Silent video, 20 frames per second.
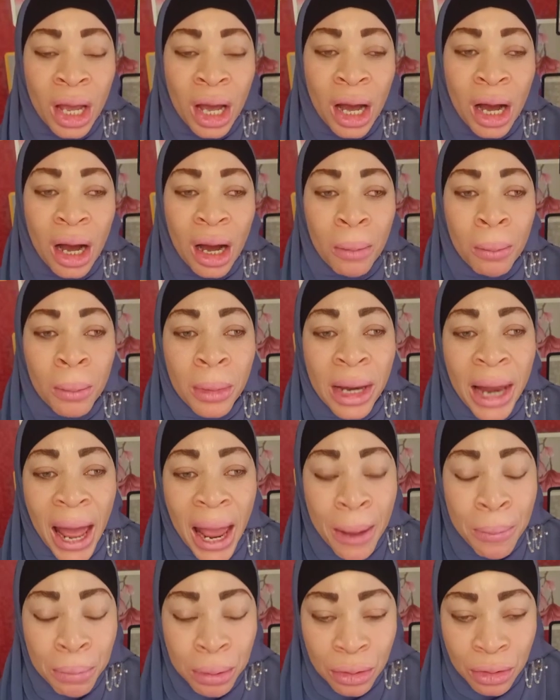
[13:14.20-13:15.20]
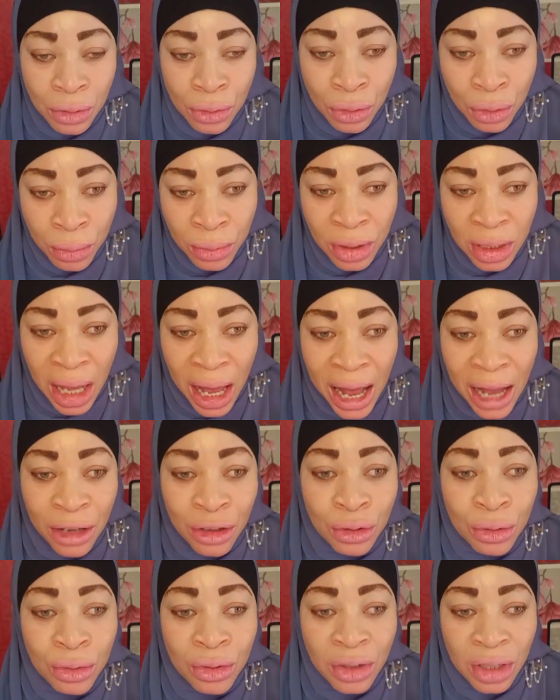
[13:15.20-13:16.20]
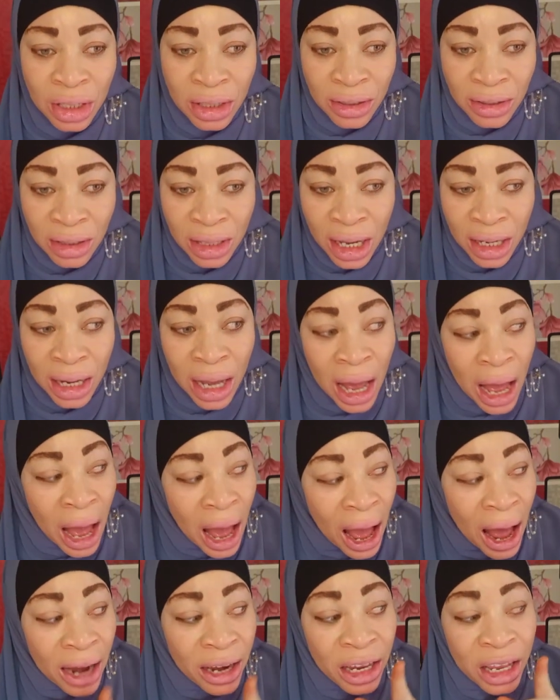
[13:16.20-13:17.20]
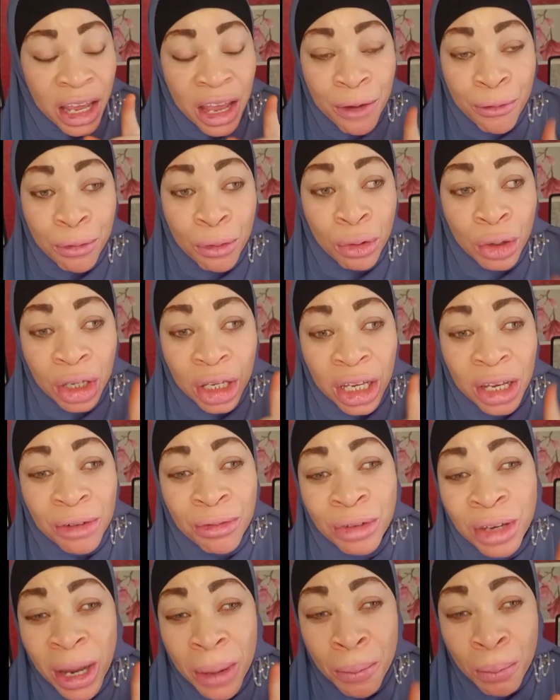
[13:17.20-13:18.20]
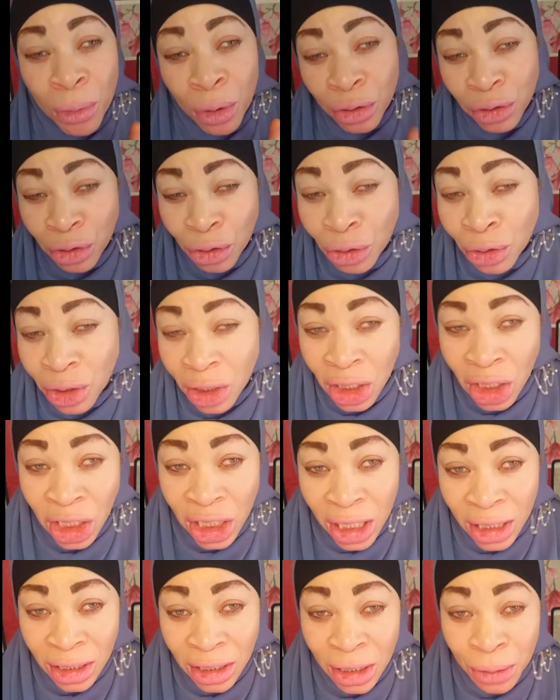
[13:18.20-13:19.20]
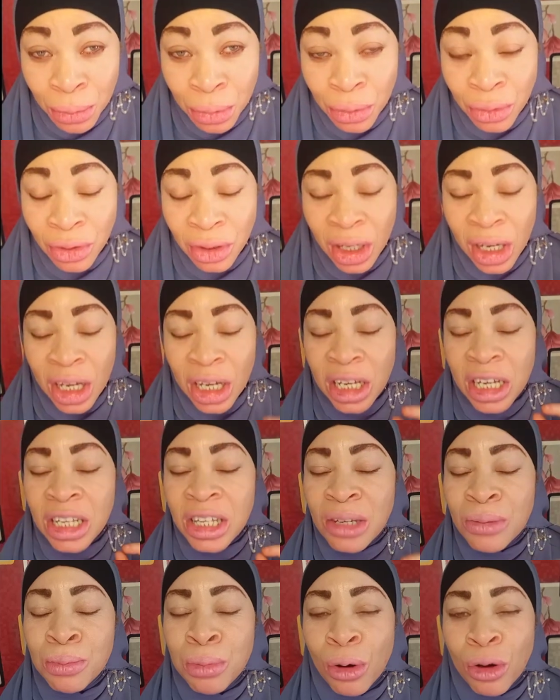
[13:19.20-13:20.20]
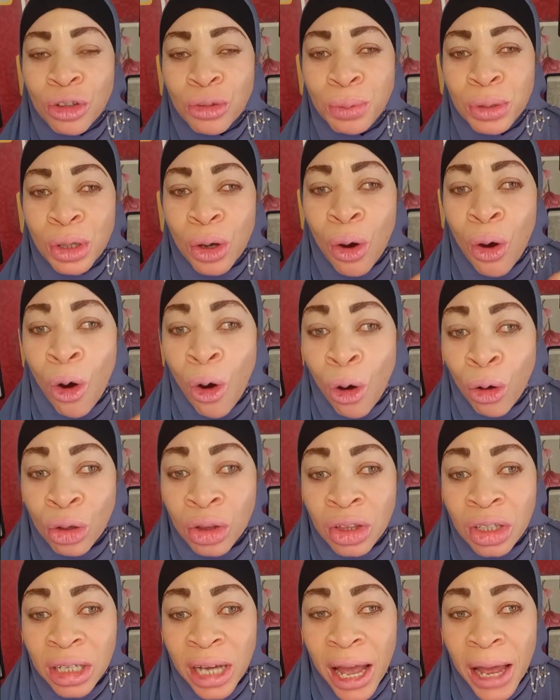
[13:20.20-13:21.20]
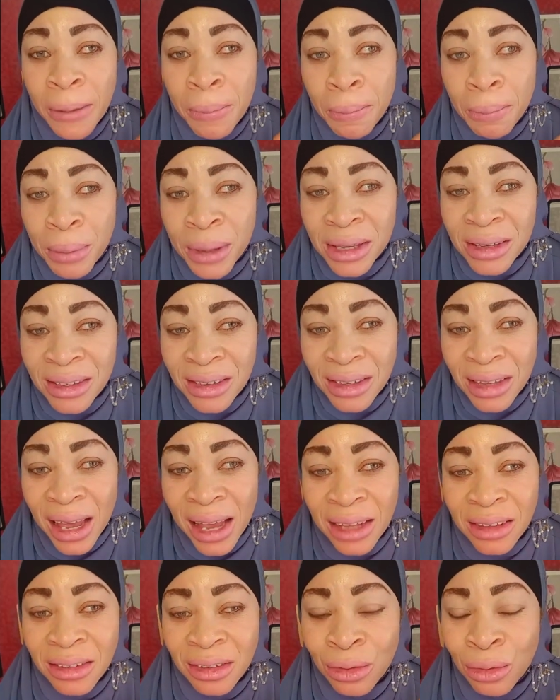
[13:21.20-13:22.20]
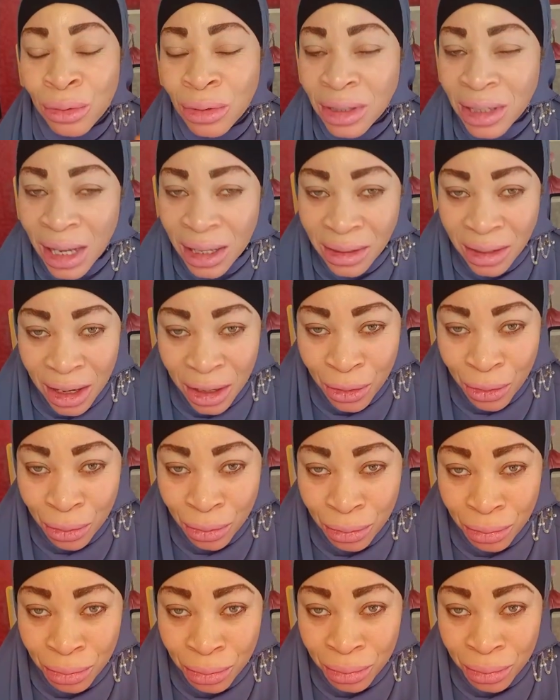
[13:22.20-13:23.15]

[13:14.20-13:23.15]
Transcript: liposomes and use instead. And even if they must use injectables, it must be 100% glutathione.